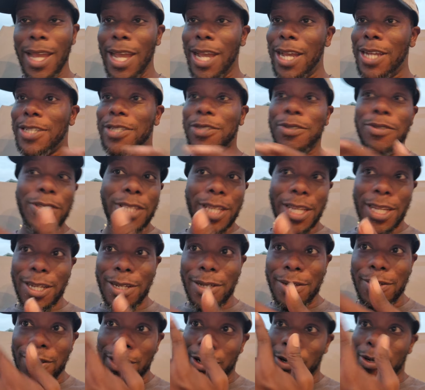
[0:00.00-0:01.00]
As you
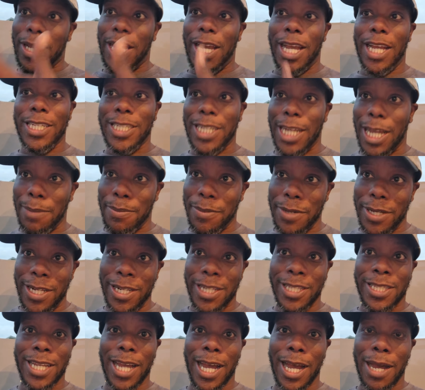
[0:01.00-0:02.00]
see, no Cash App
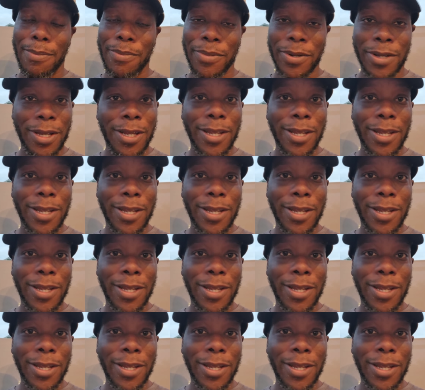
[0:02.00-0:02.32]
in the top.